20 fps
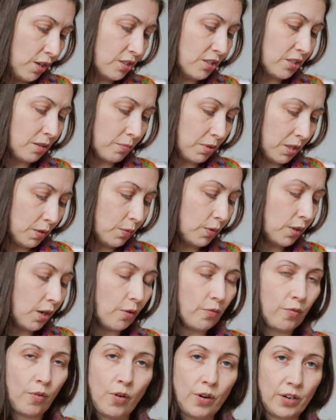something would
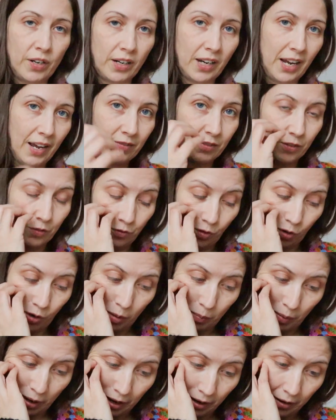go wrong and I'd have to
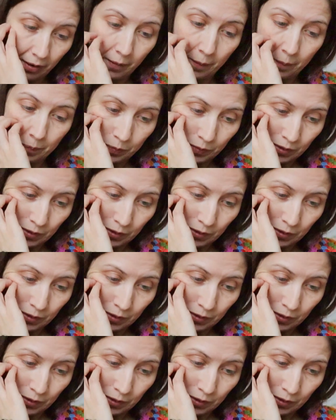frog it back.